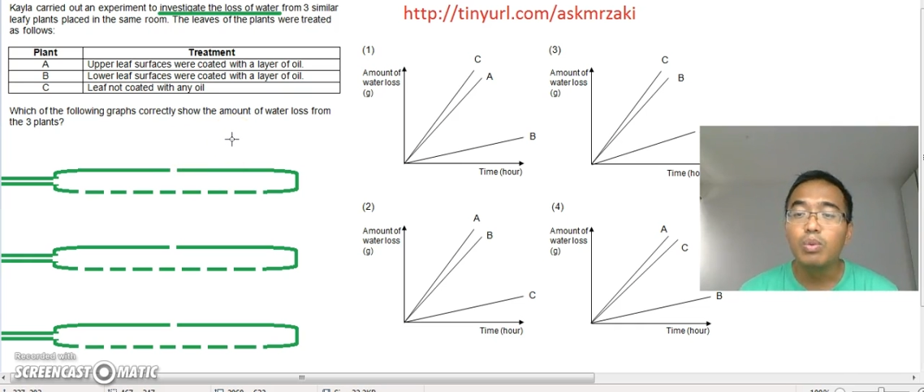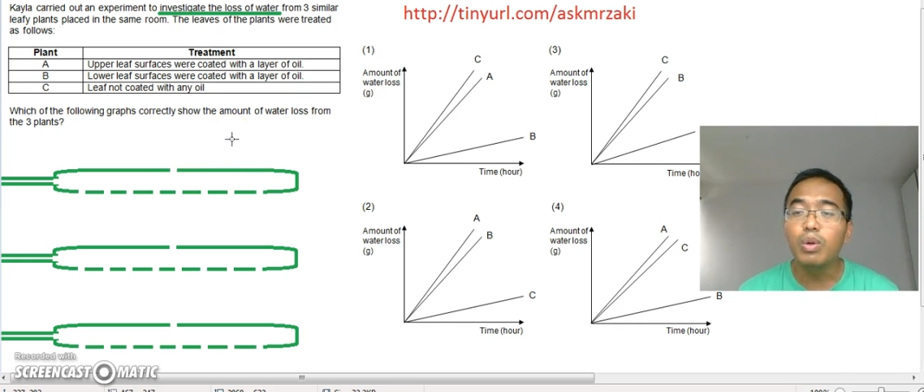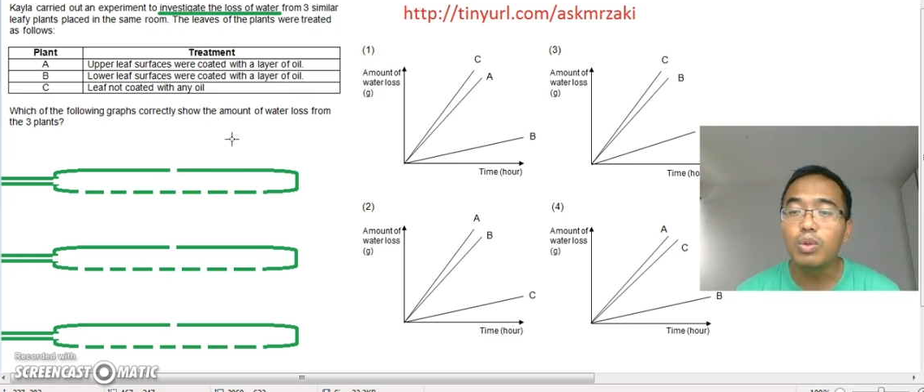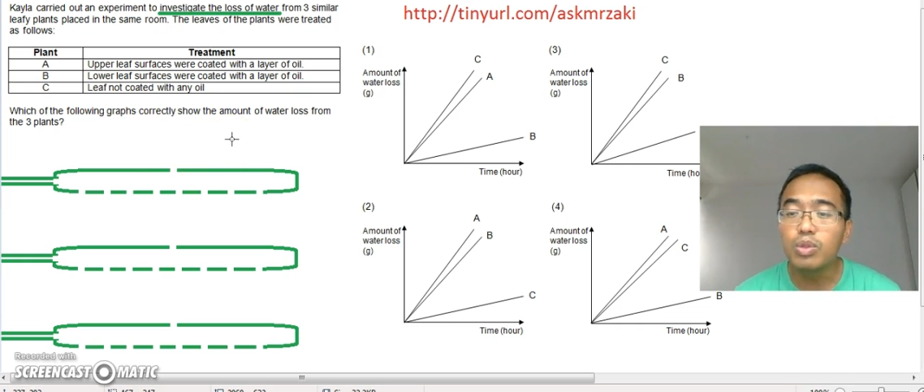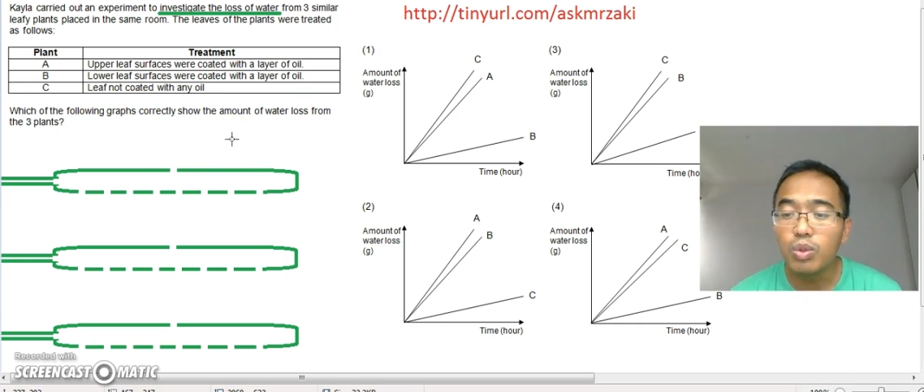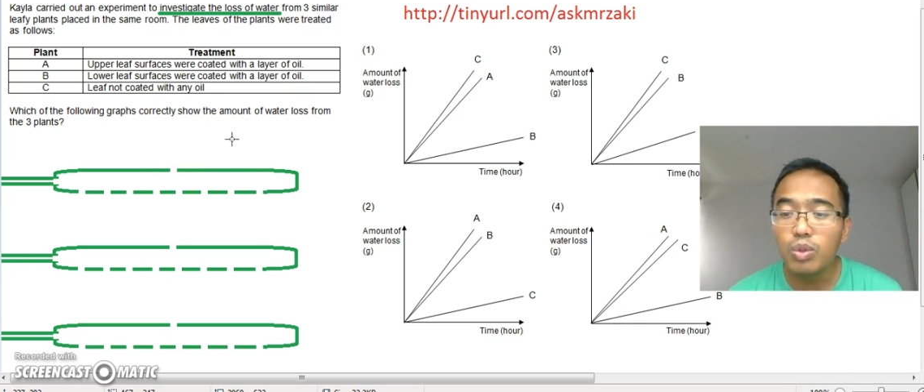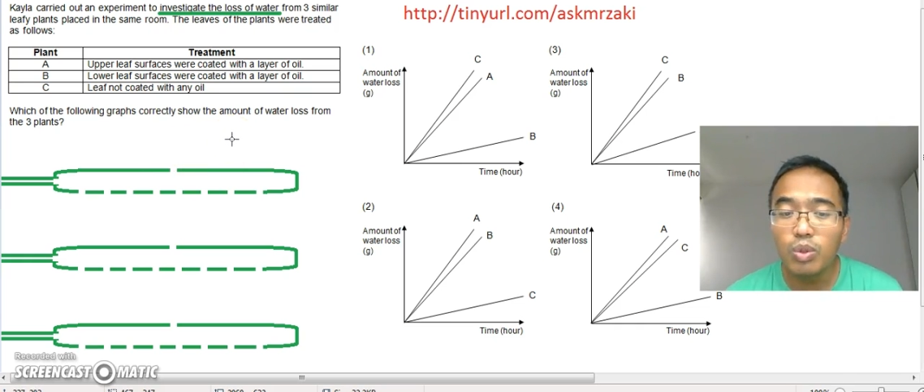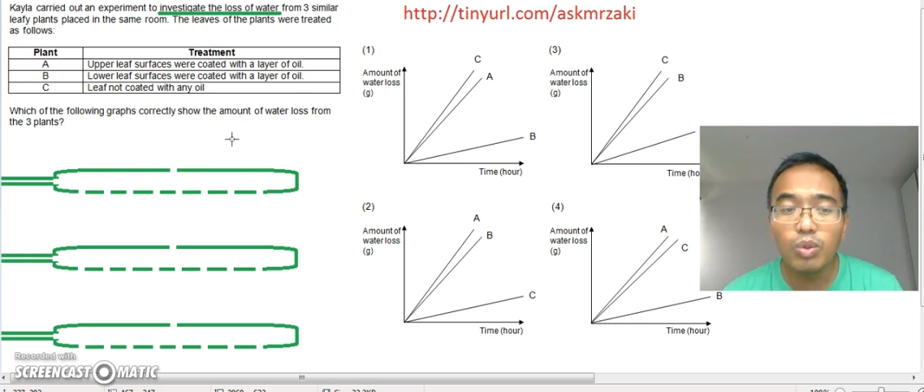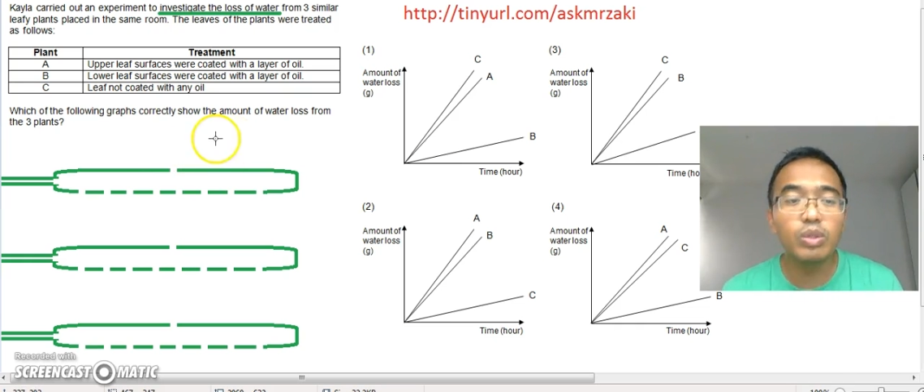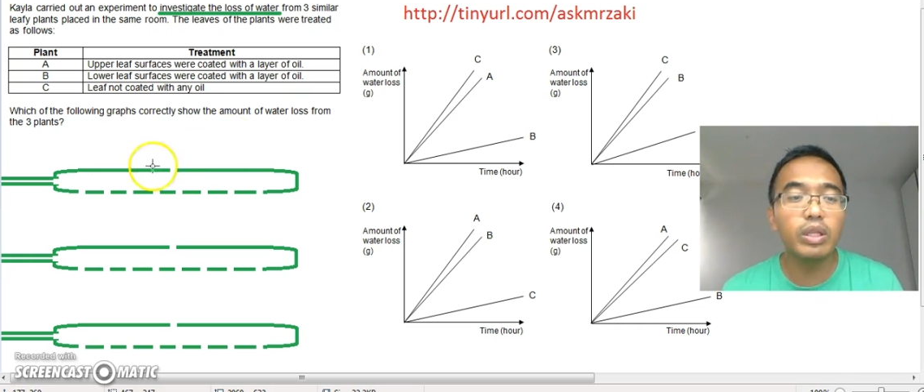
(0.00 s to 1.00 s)
We also
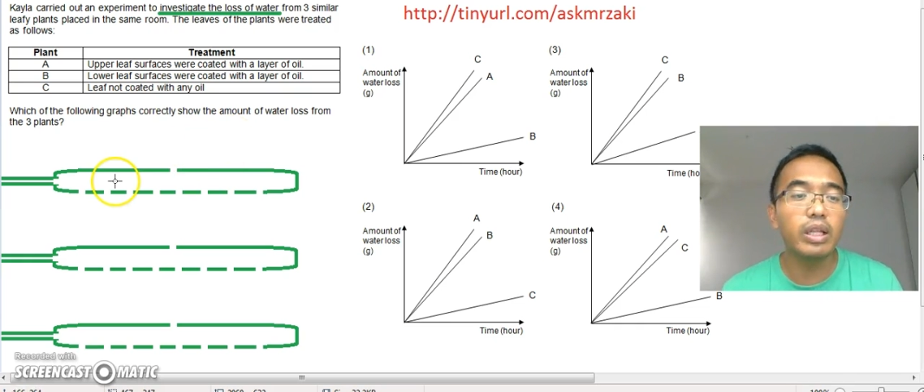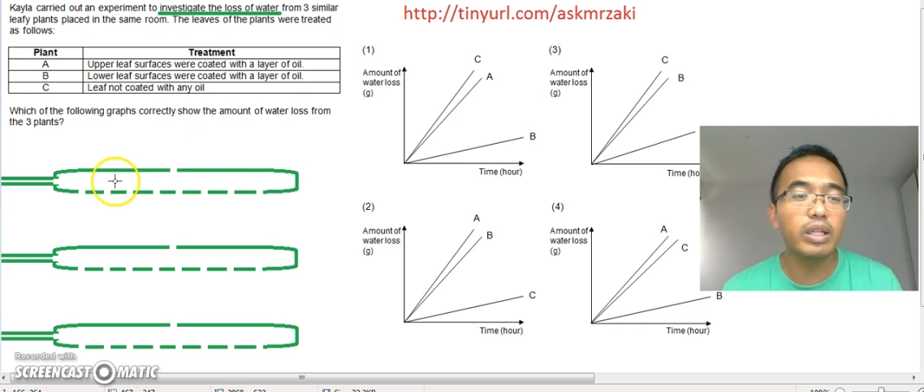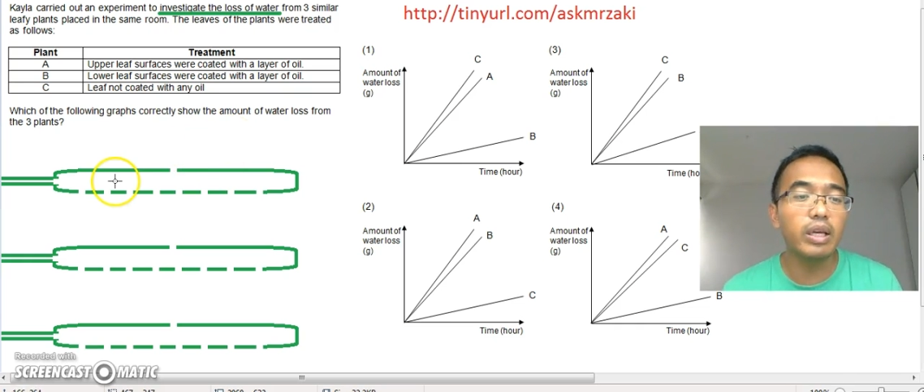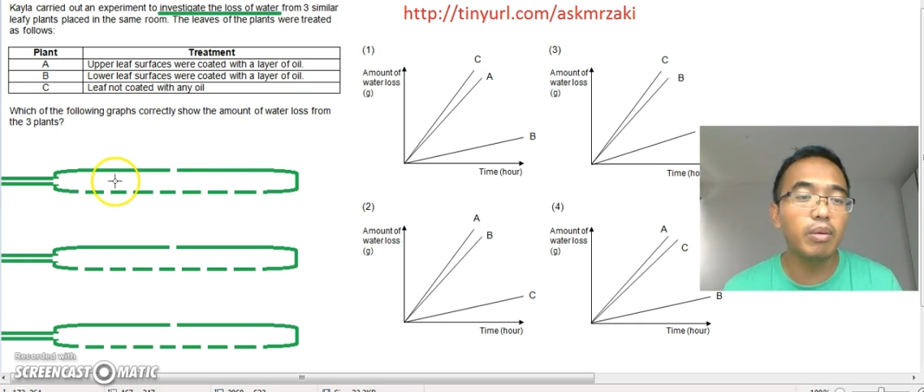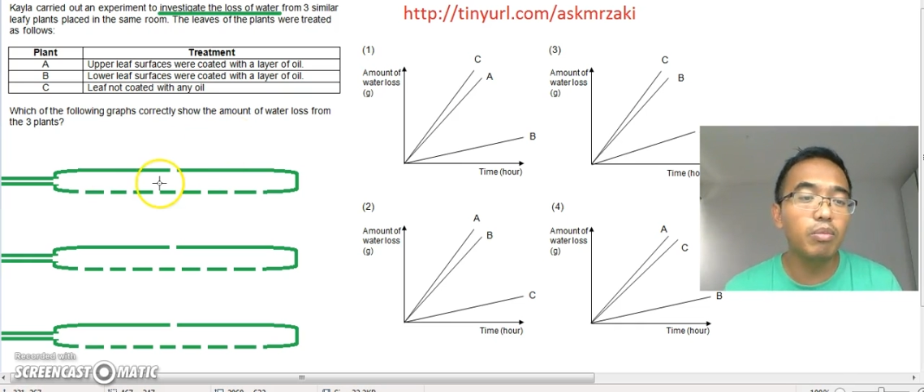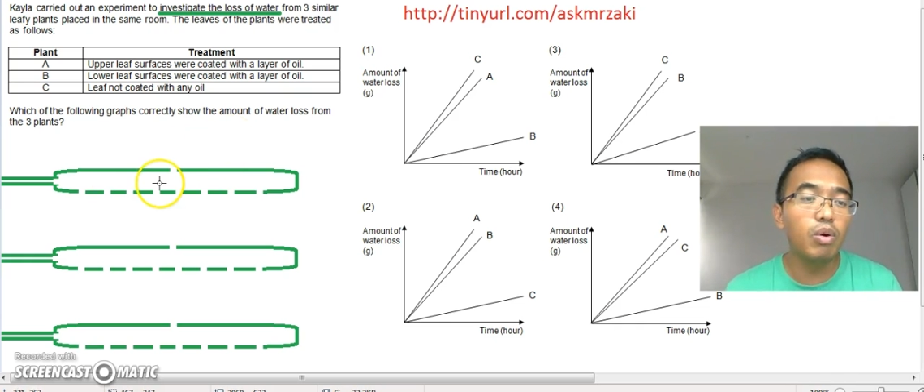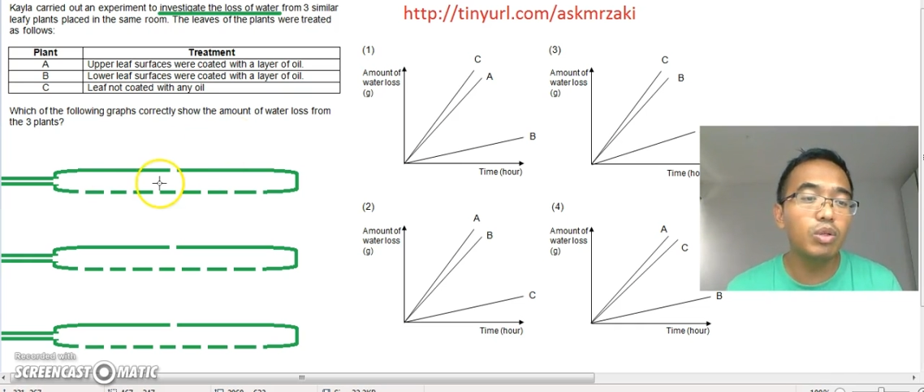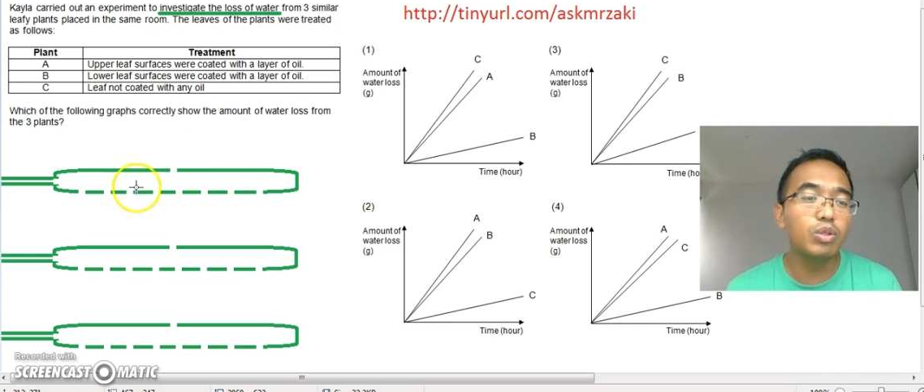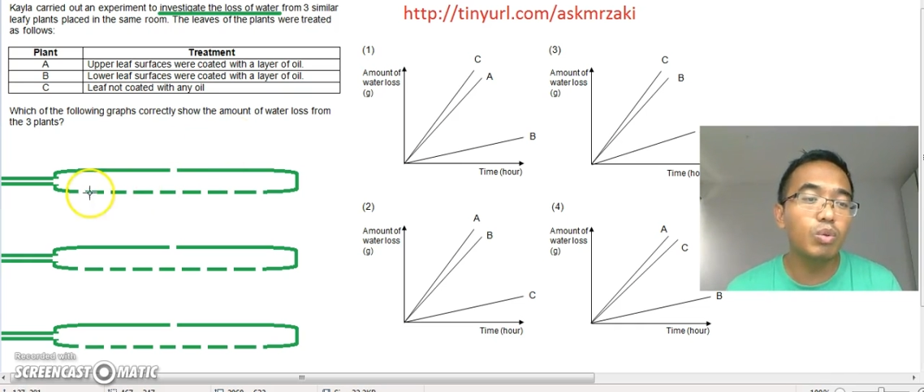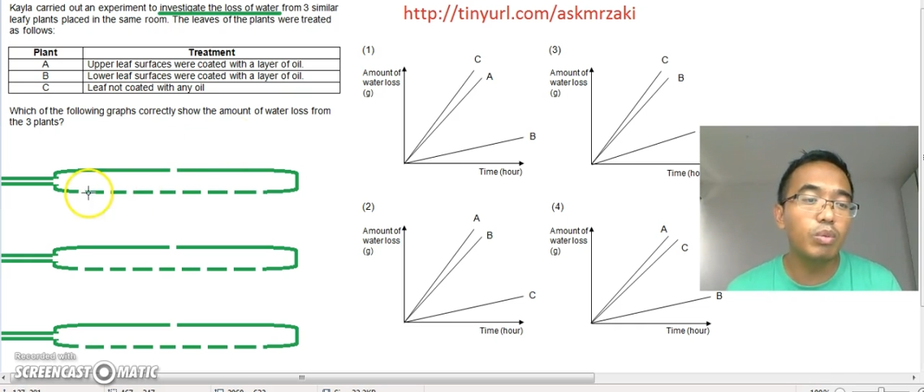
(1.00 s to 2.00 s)
know that there are
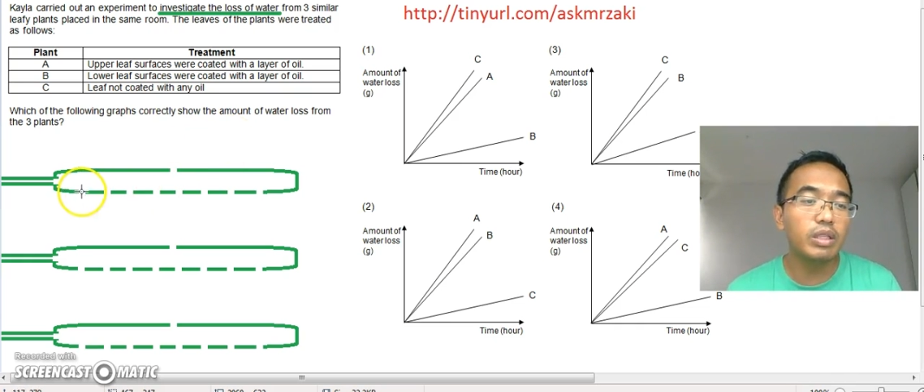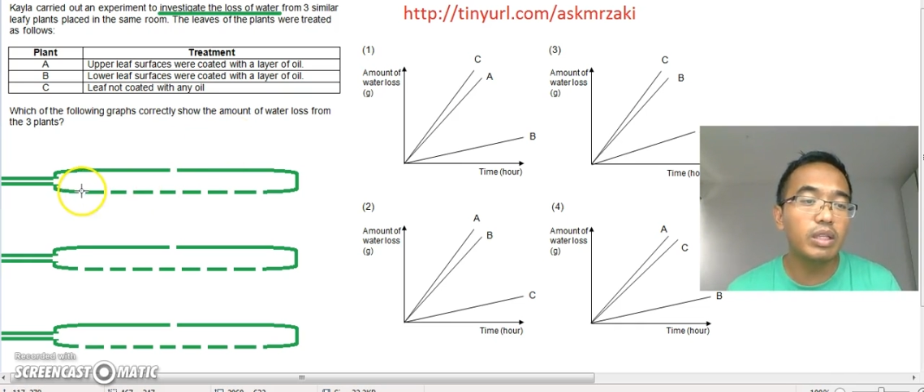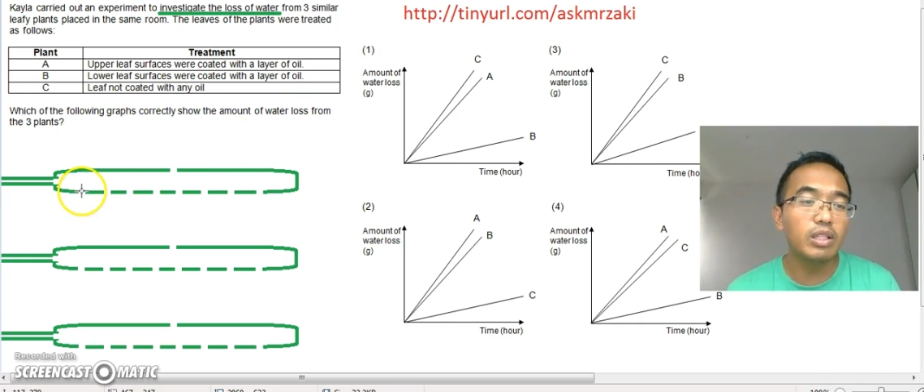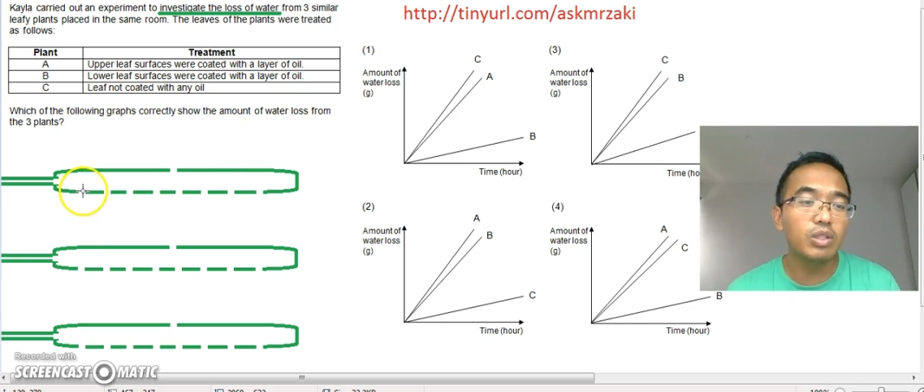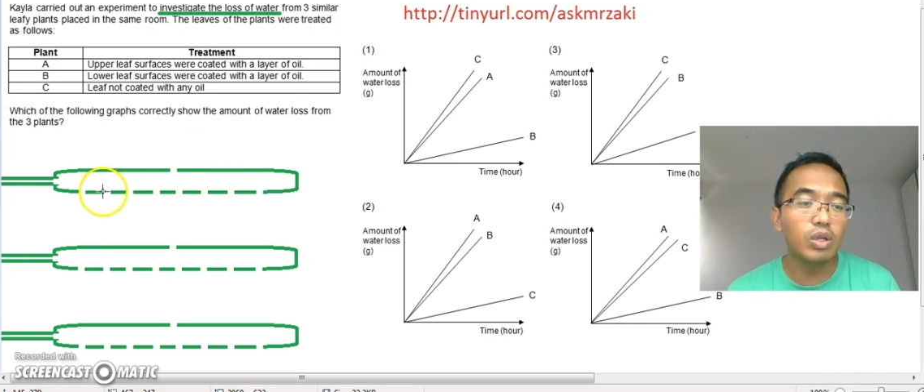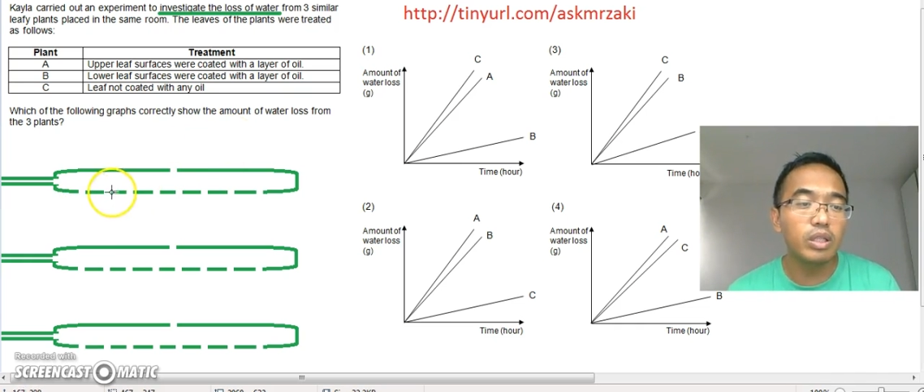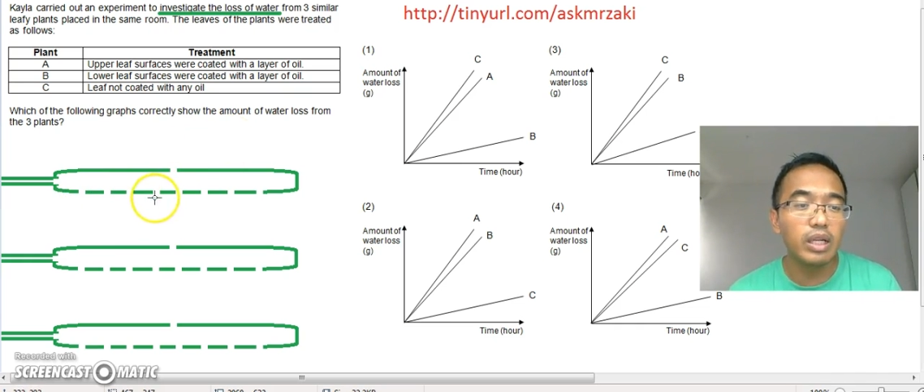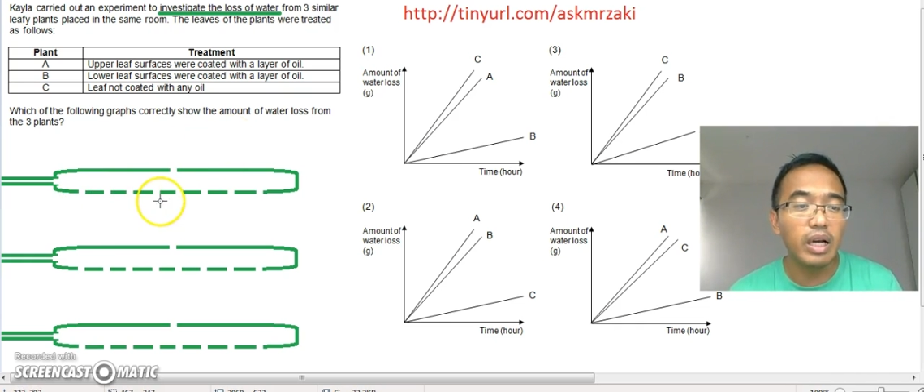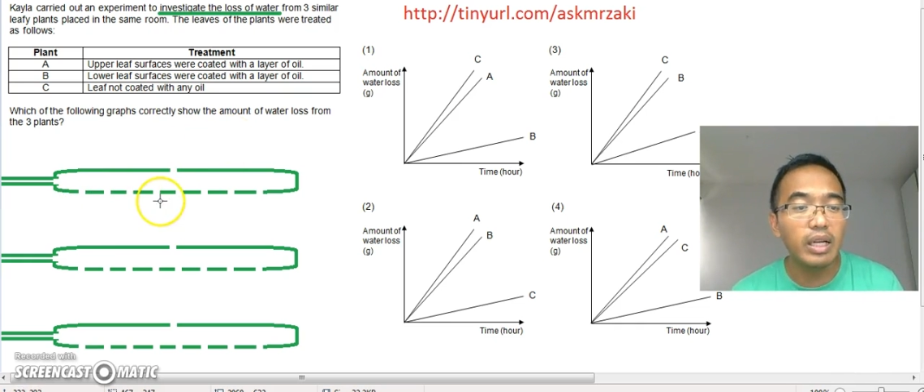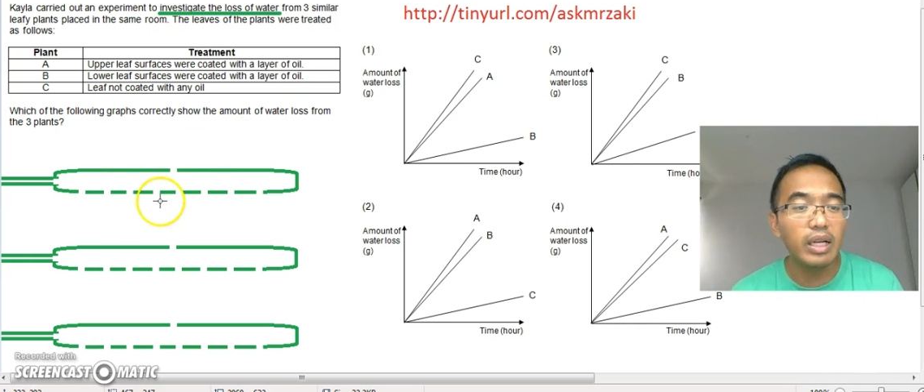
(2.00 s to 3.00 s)
more stomatas on the